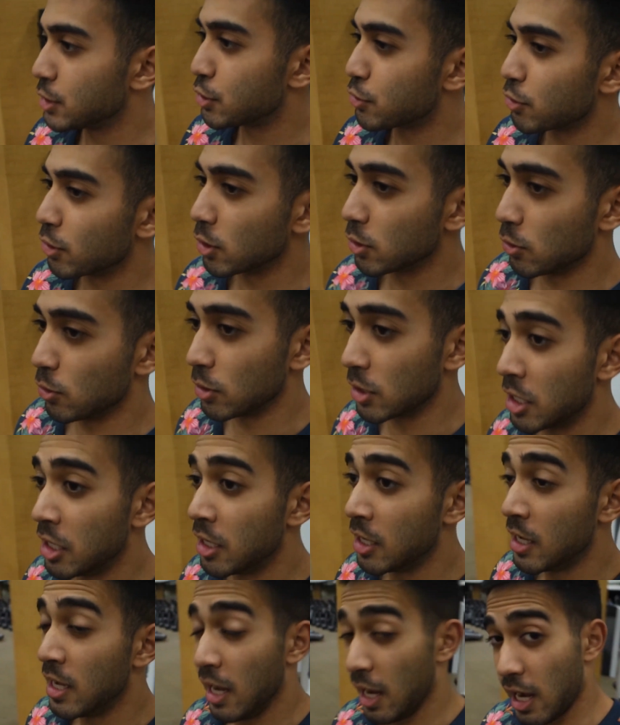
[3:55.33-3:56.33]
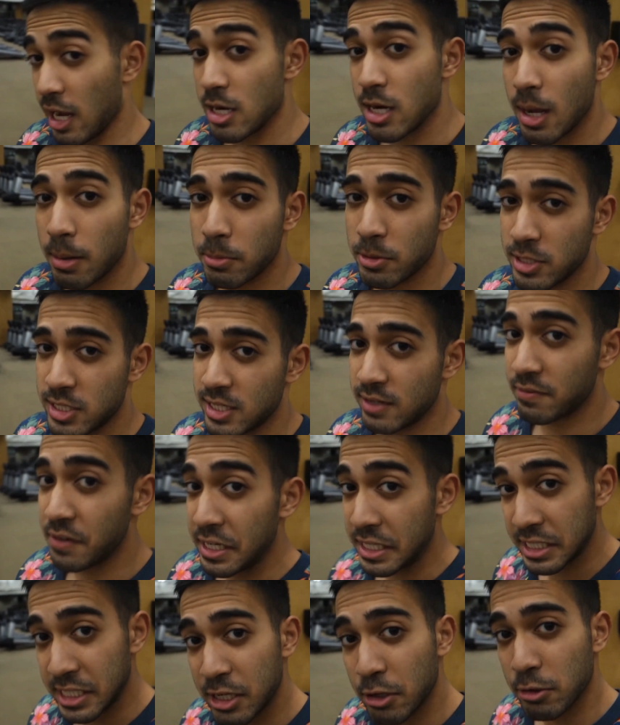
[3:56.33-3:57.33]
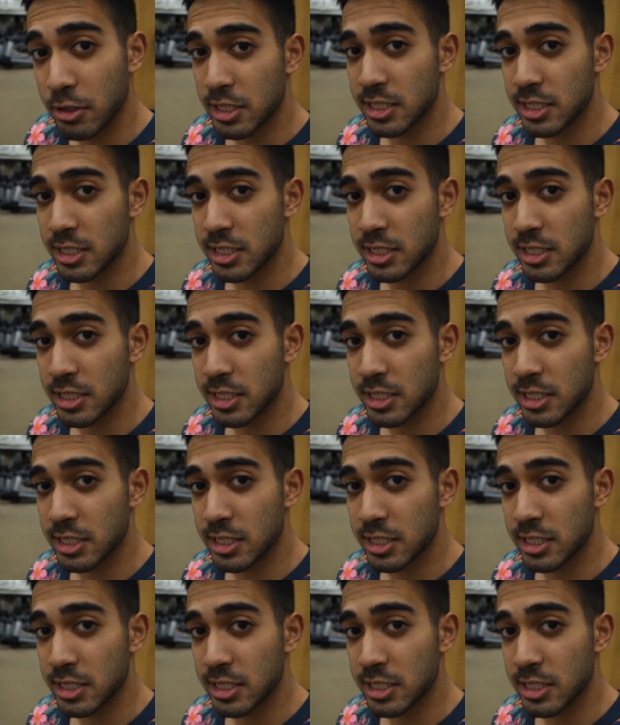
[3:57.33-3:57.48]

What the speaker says: struggled, and then I'm gonna see if I can kill